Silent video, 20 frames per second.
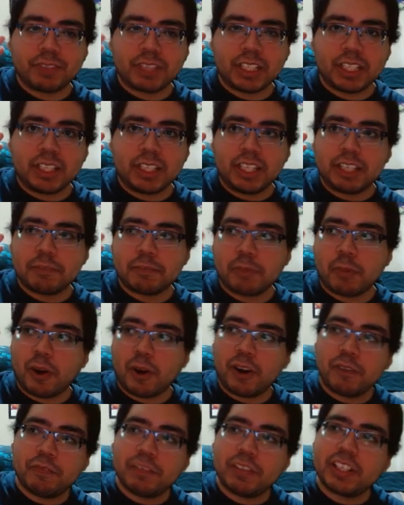like,
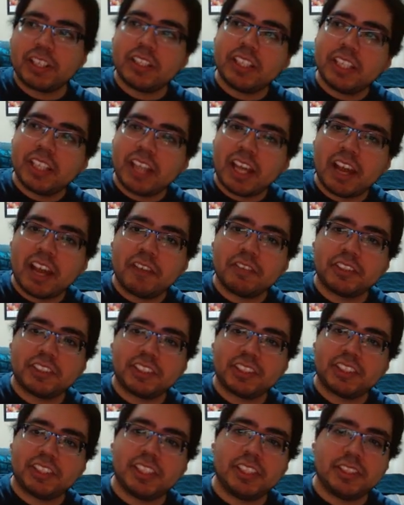perfectly ever
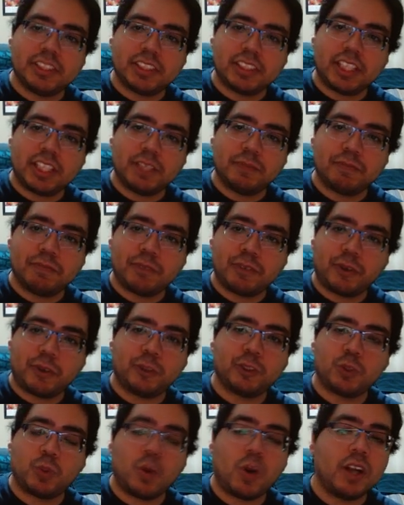since I
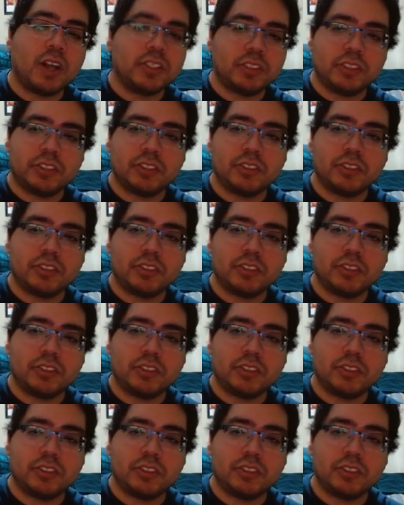first watched the